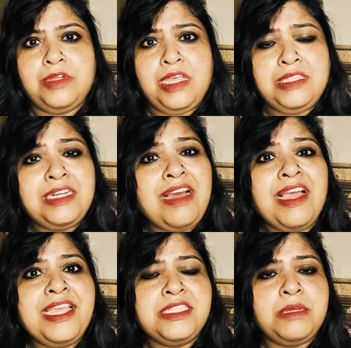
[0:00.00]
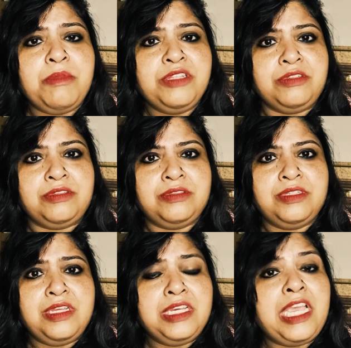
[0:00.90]
That I as a mother
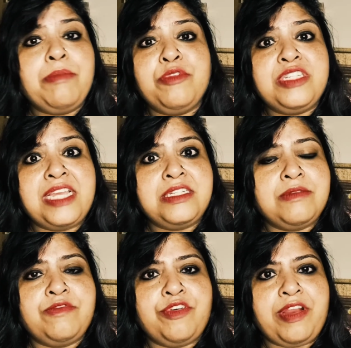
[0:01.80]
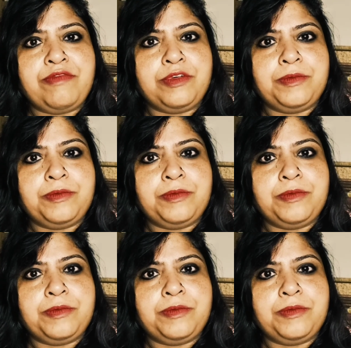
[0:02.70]
can protect him forever.